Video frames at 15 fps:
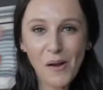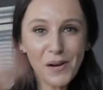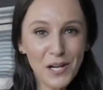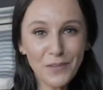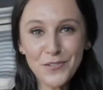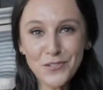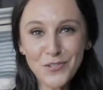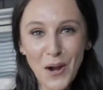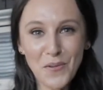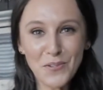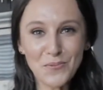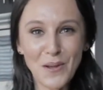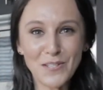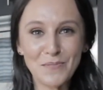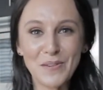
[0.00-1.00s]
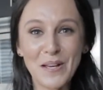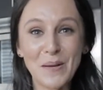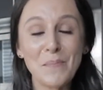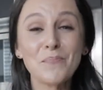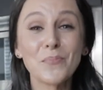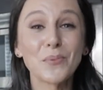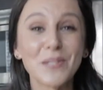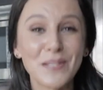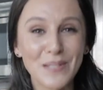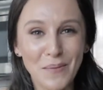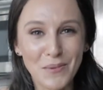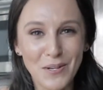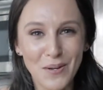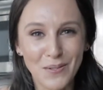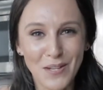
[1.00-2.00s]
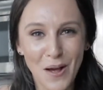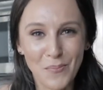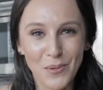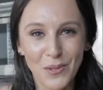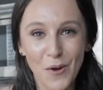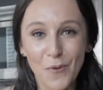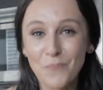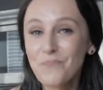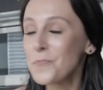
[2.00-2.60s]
If you try this recipe, please let me know down below.